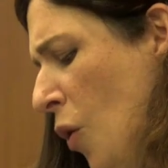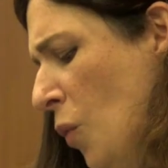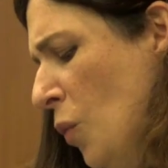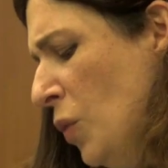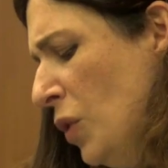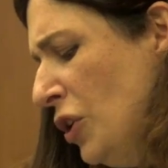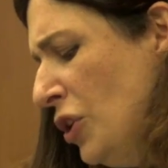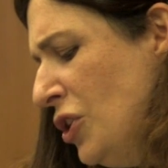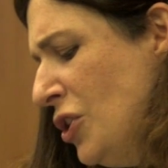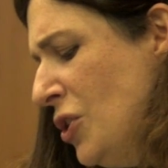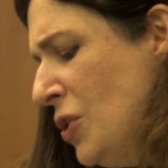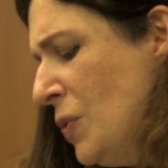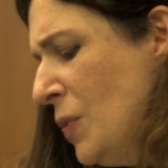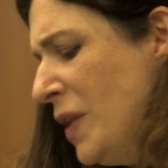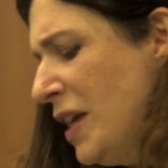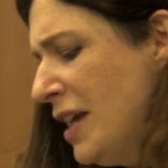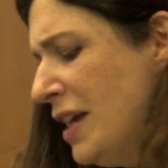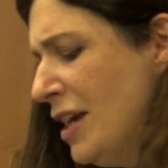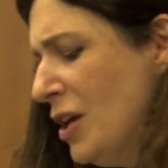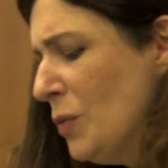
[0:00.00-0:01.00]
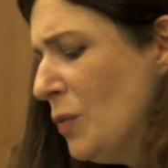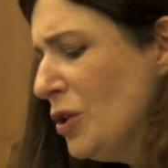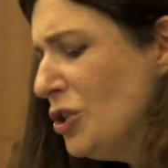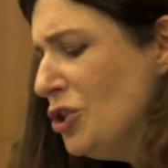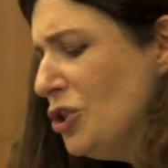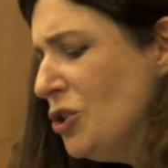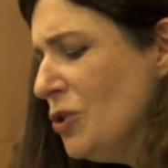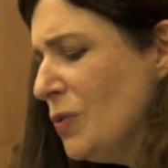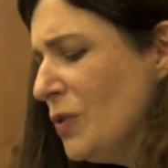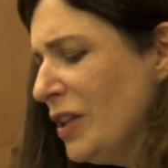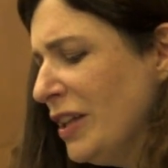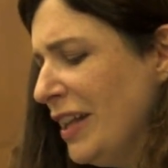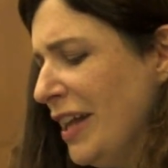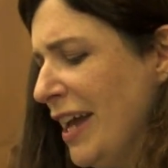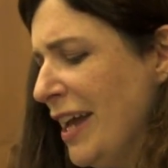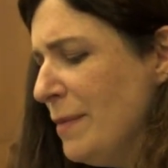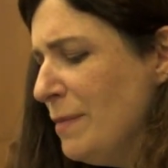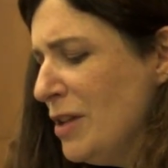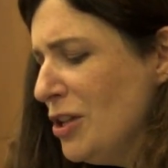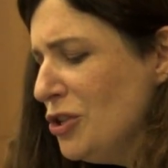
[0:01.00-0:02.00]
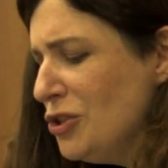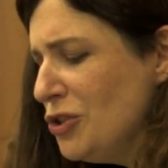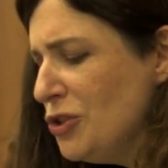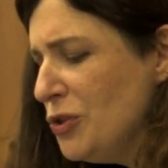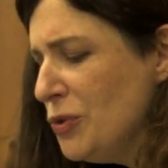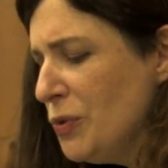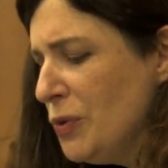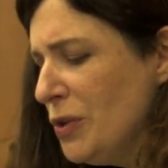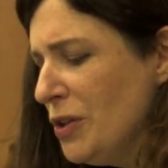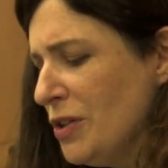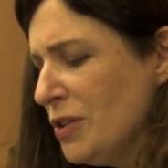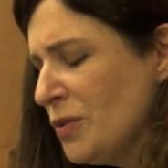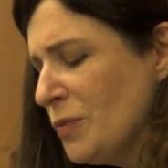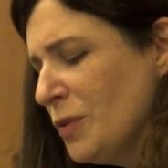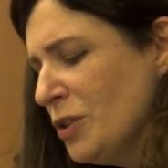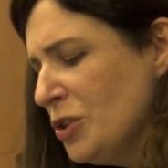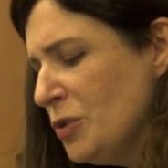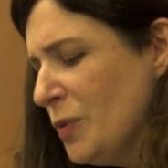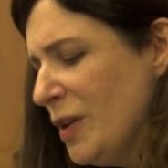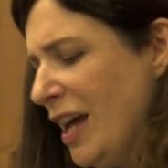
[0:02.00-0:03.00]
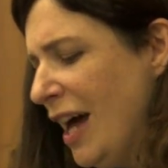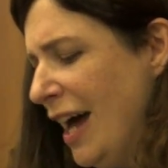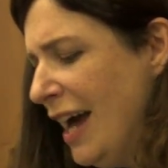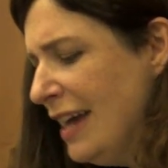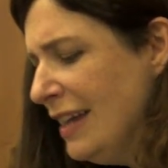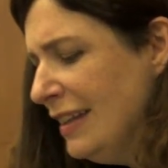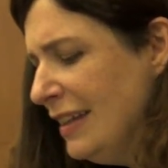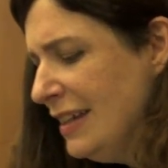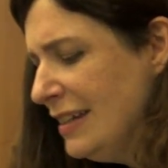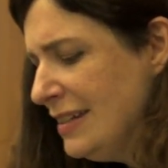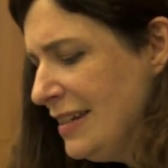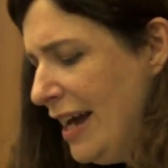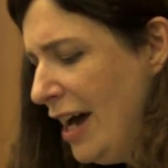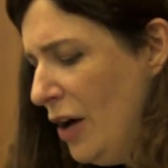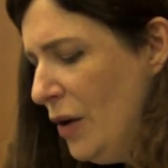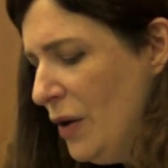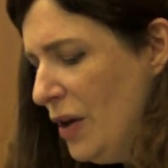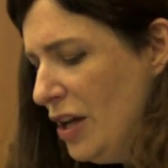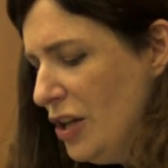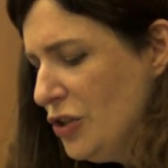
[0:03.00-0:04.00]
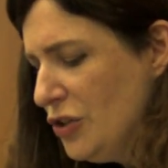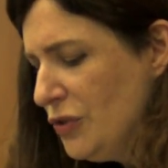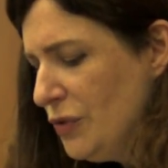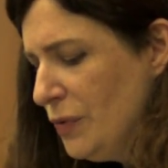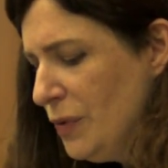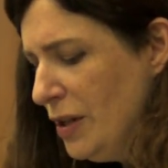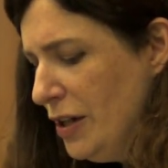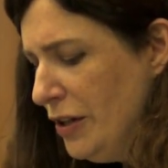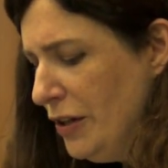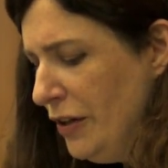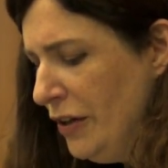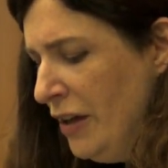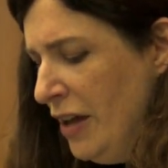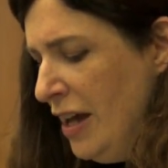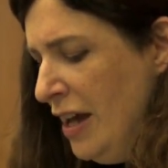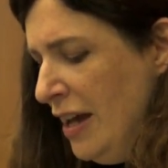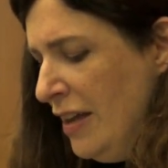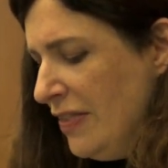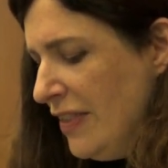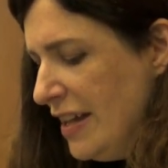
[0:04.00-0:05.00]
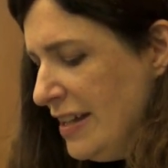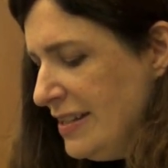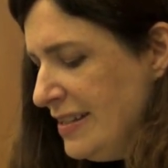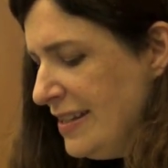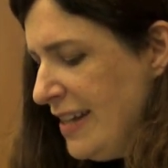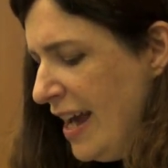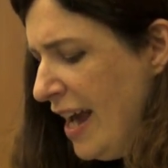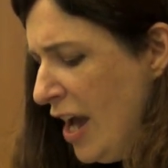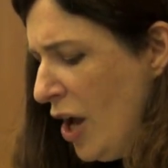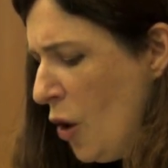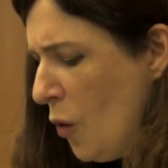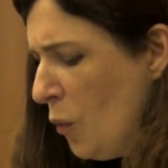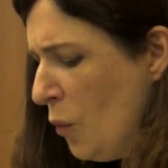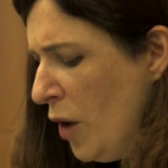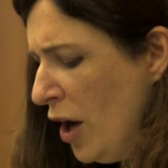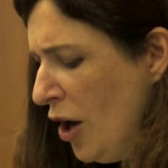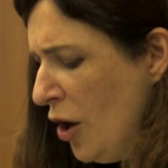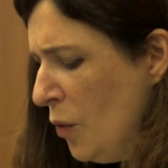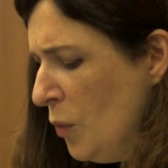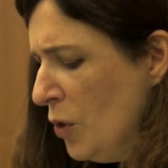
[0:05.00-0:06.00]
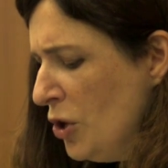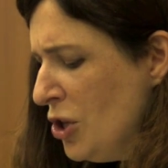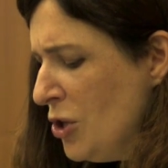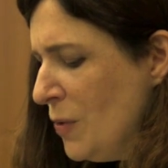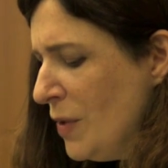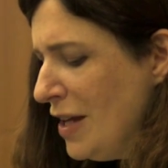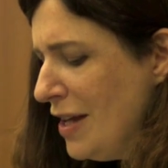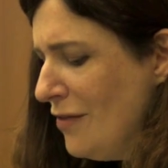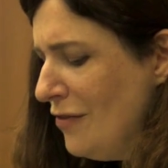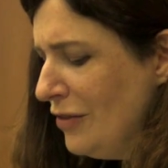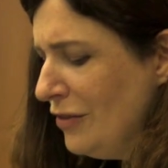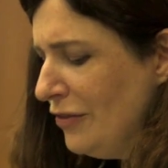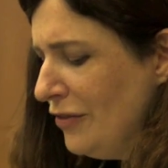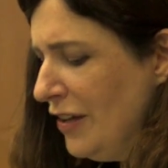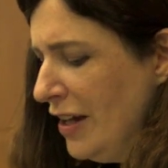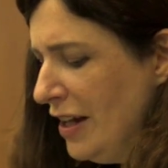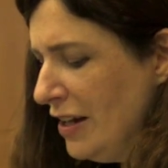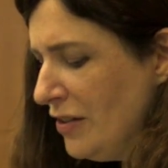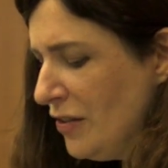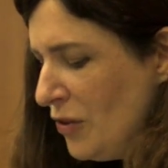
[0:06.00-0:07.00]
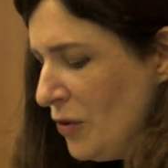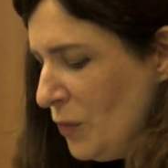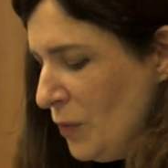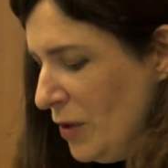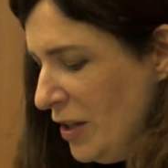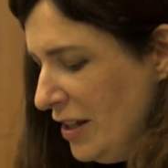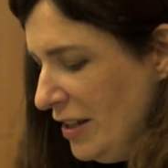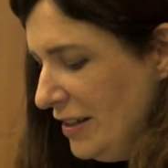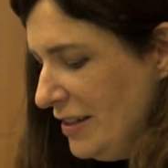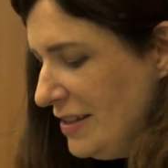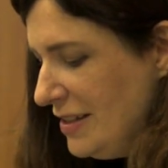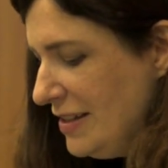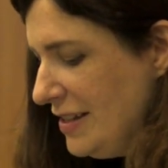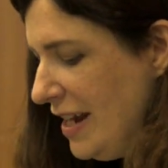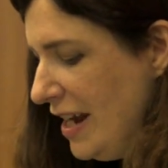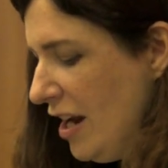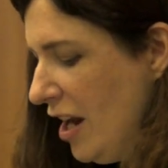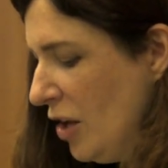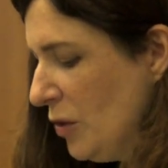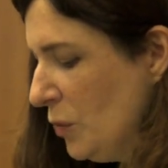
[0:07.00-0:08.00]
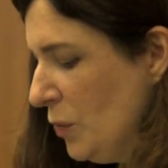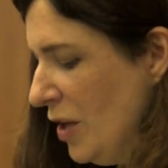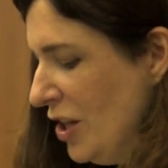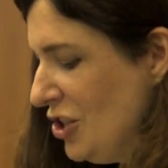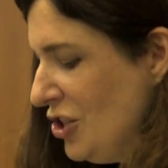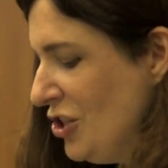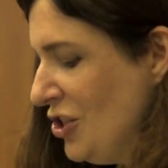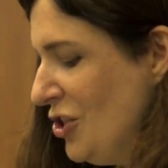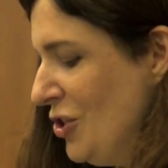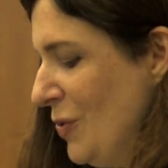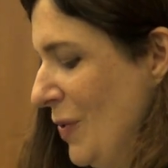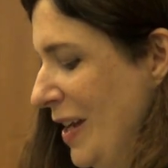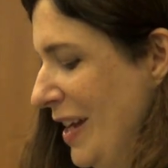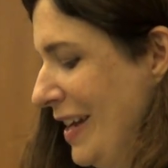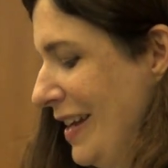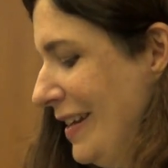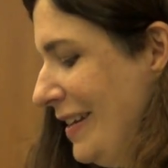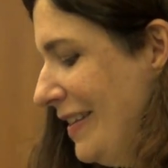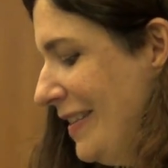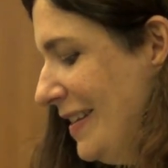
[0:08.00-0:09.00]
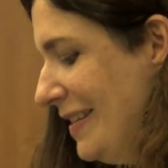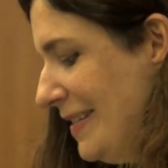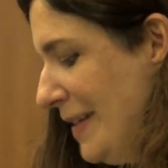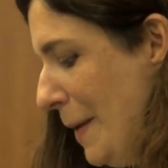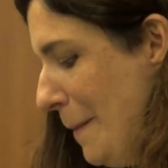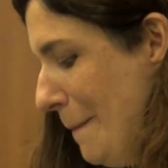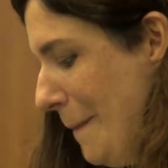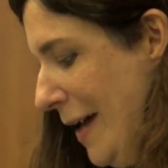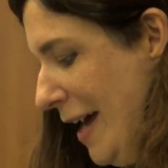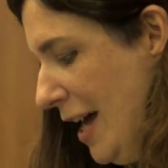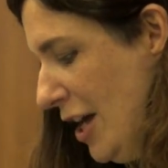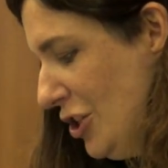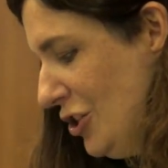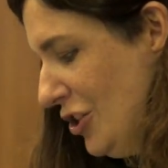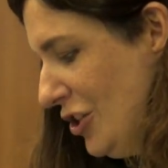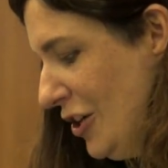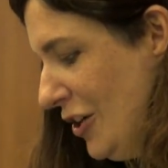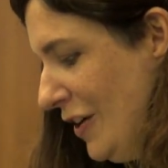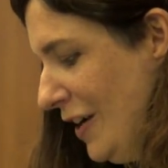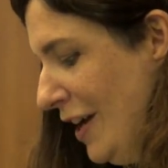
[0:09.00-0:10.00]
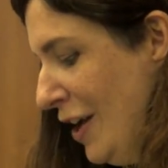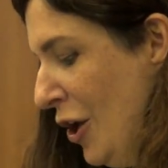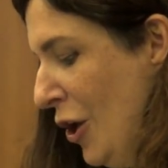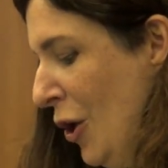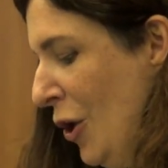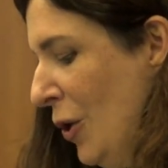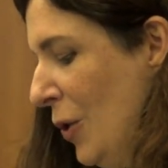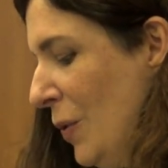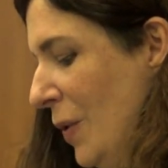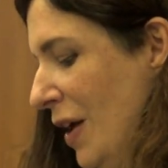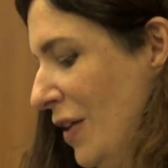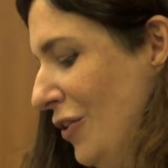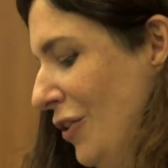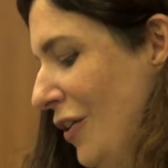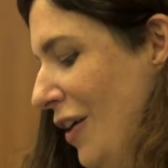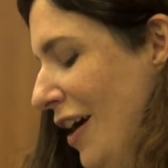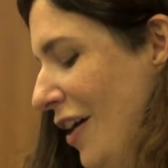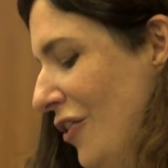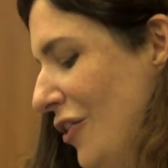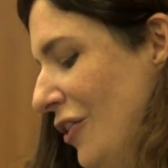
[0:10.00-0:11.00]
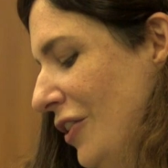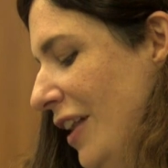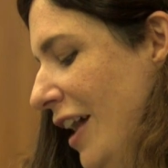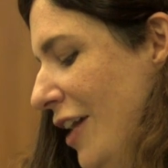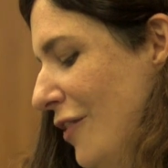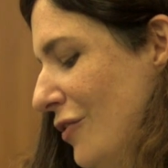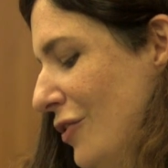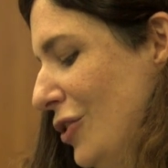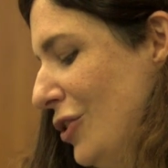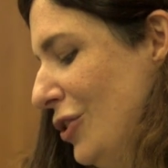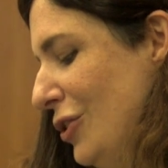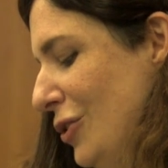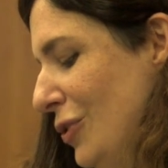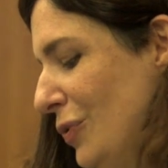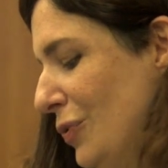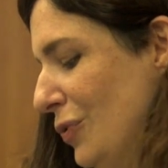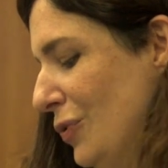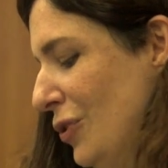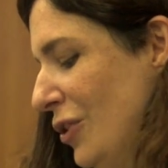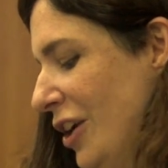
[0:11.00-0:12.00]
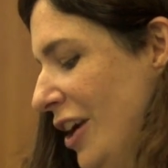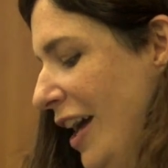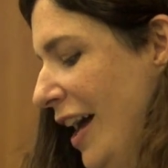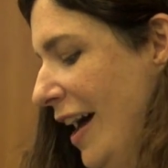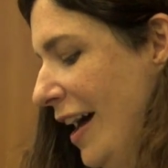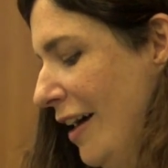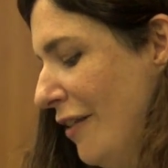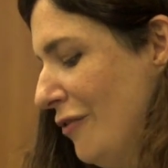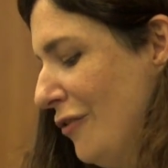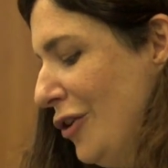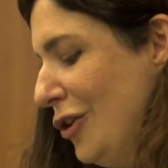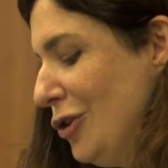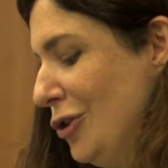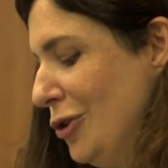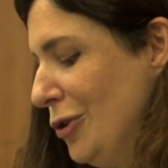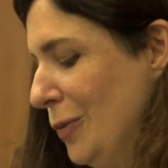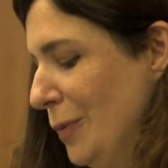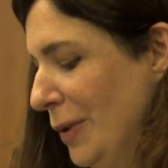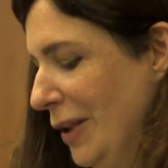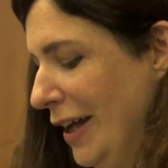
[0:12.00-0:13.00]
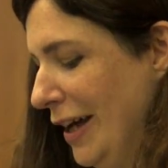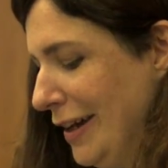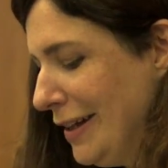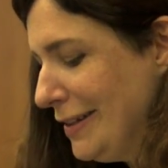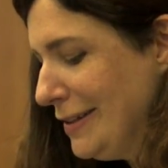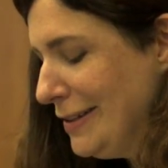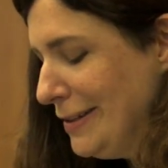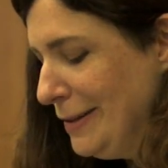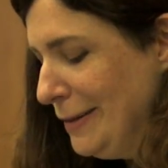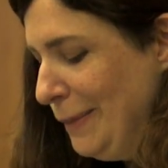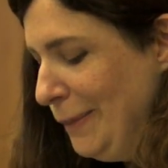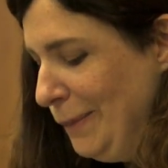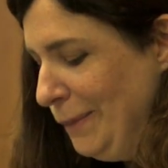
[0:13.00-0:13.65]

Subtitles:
will you eat what you claim is yours, which we highly doubt is real? They say, where will you even find the real estate on which to eat this imaginary, who in your other life couldn't afford half a duplex?